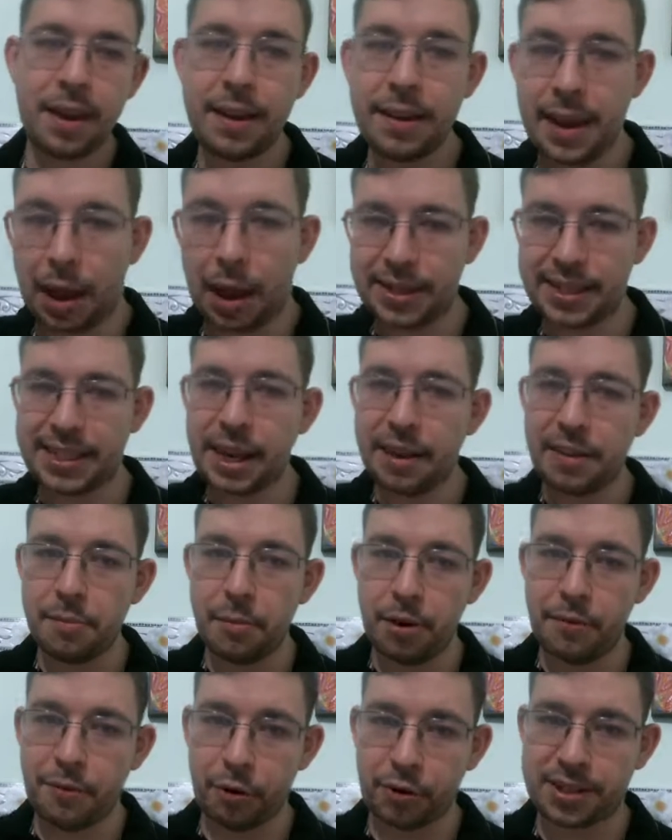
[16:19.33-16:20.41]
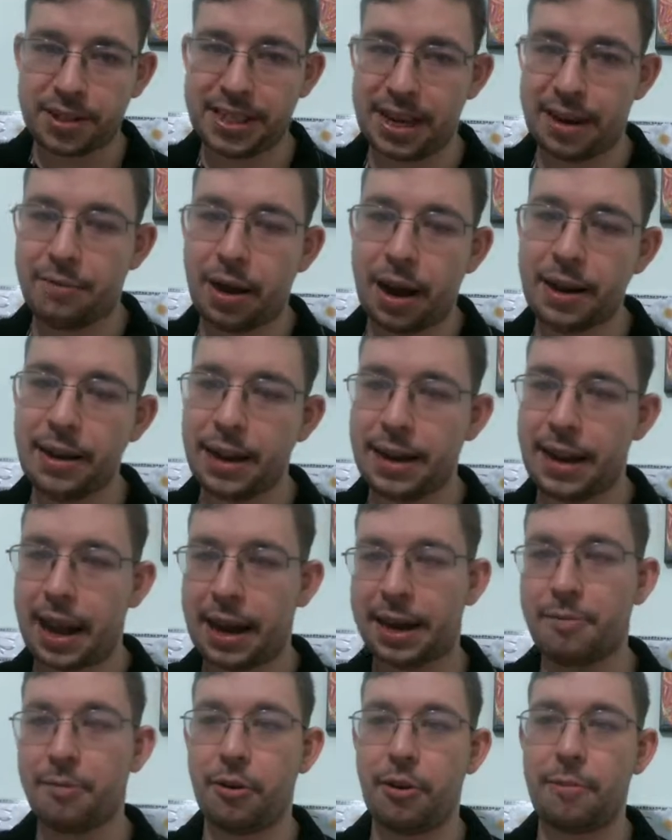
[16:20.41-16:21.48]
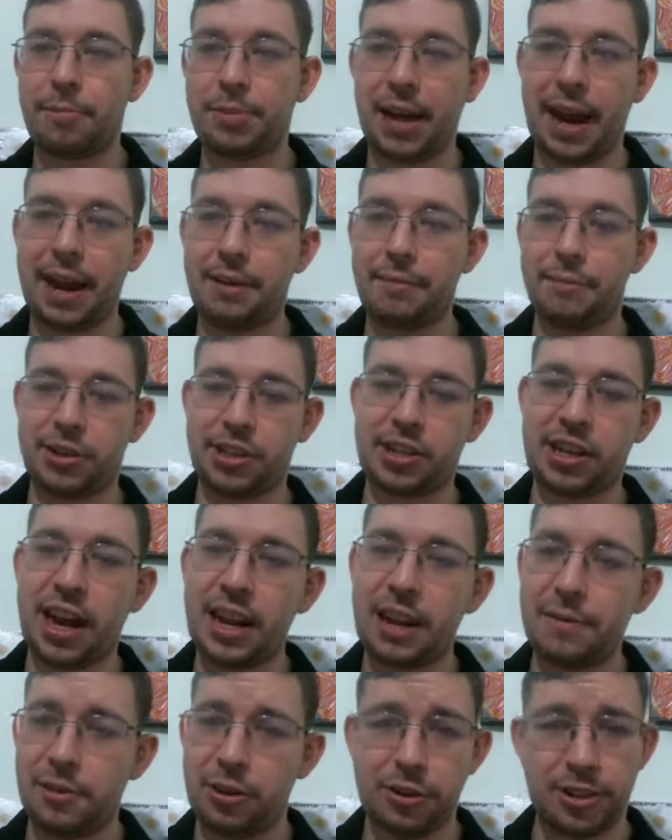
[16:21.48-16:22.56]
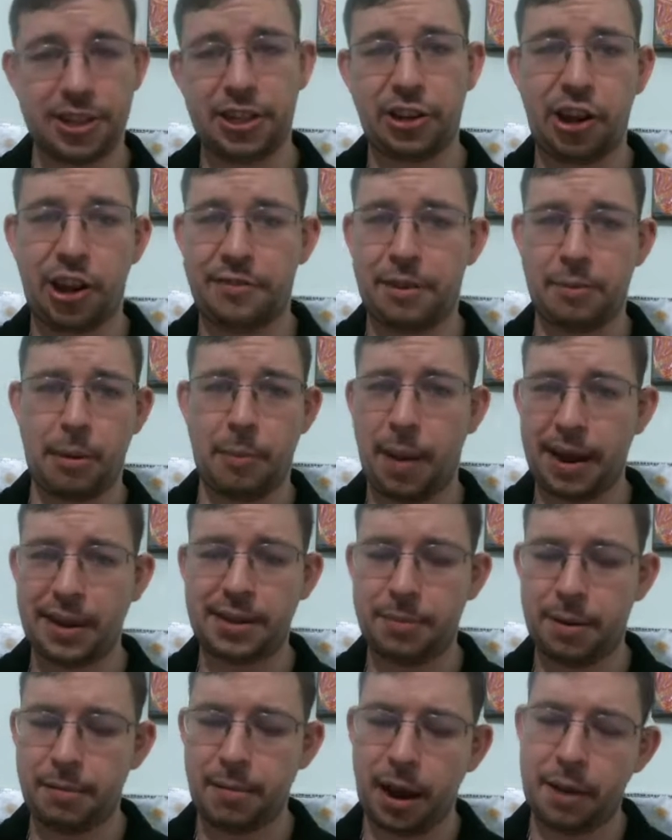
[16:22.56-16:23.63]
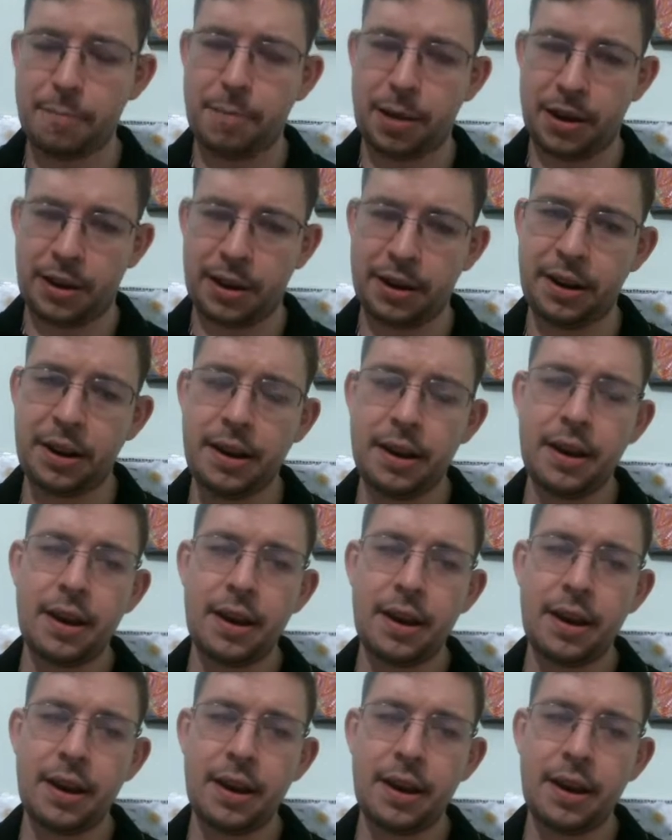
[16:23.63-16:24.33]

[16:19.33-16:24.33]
Now, instead of the move rook c1 that Nakamura played, which kind of loses a lot of the momentum in my opinion,